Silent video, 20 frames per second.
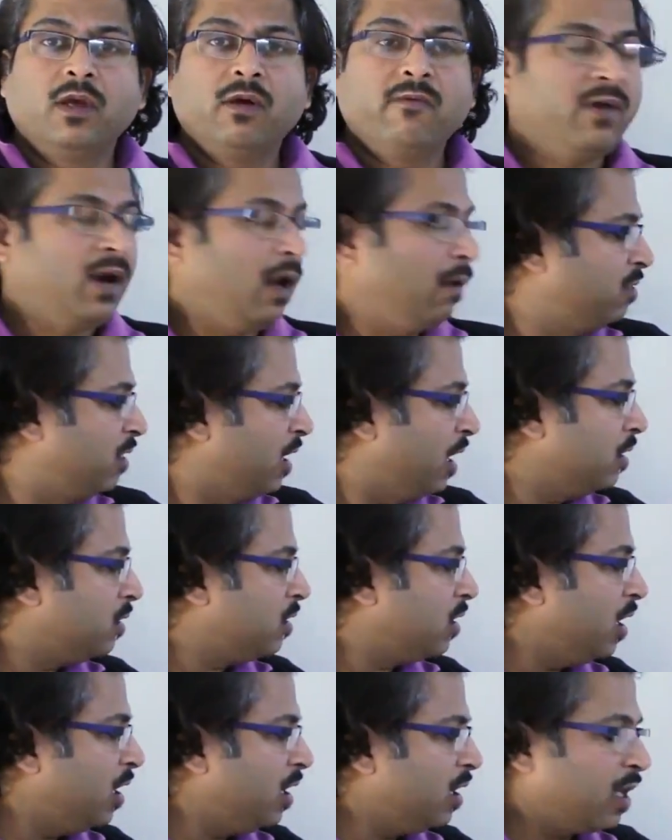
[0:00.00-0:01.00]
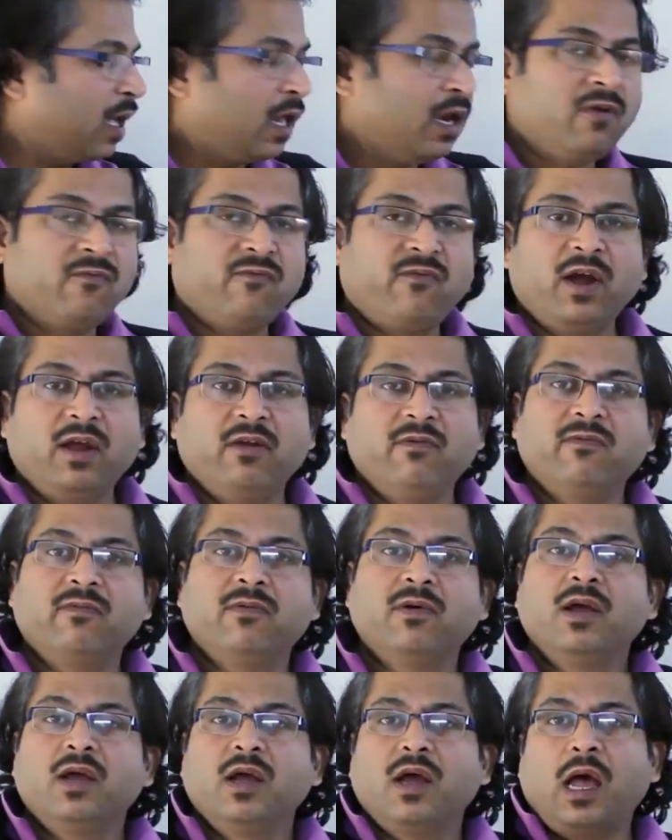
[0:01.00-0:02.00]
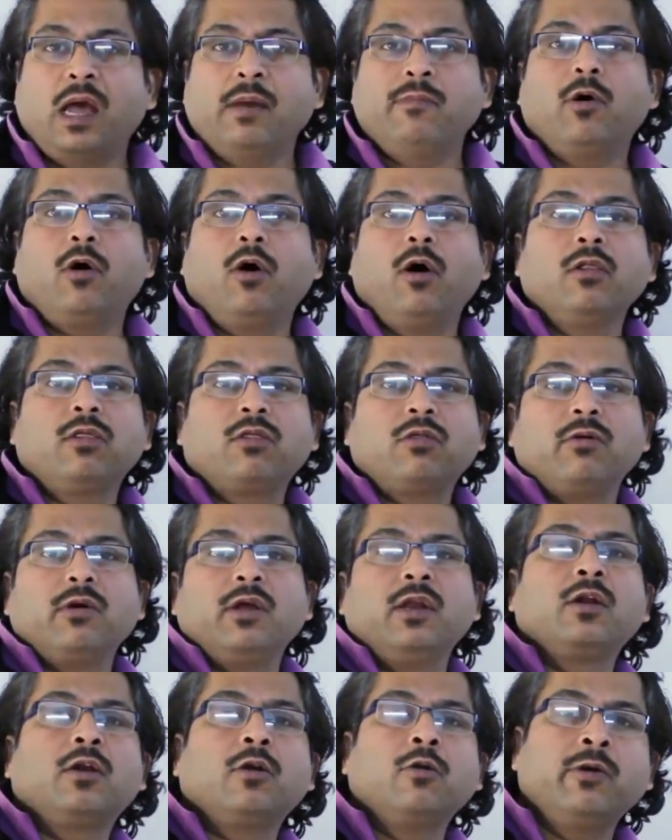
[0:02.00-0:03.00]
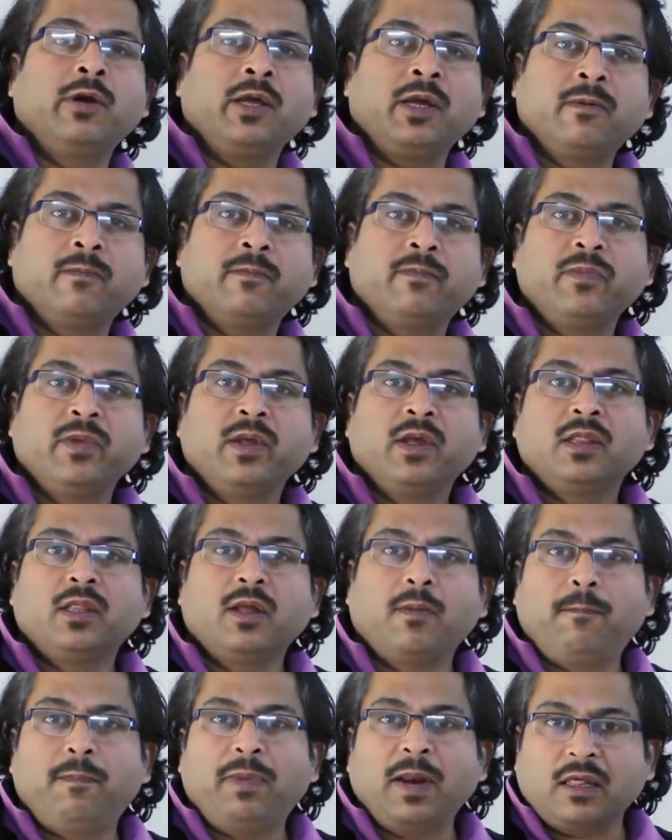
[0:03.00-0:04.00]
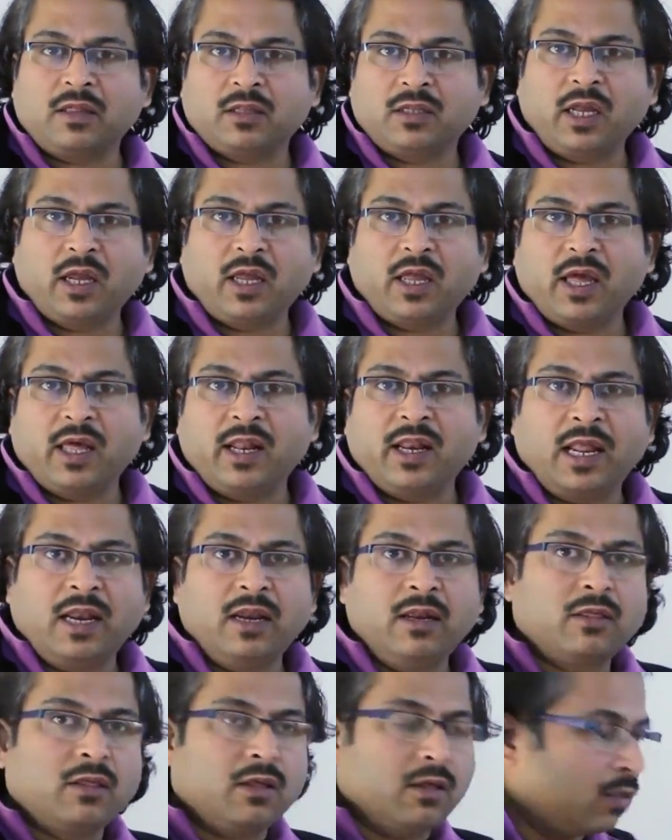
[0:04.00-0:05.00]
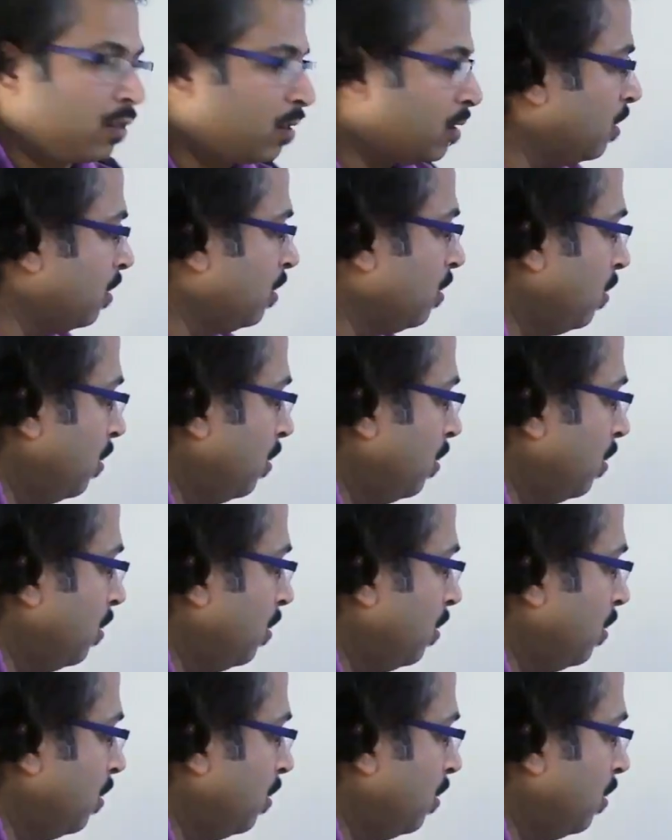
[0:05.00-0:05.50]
When I am saying steel carrying 5, I am also including the plastic analysis.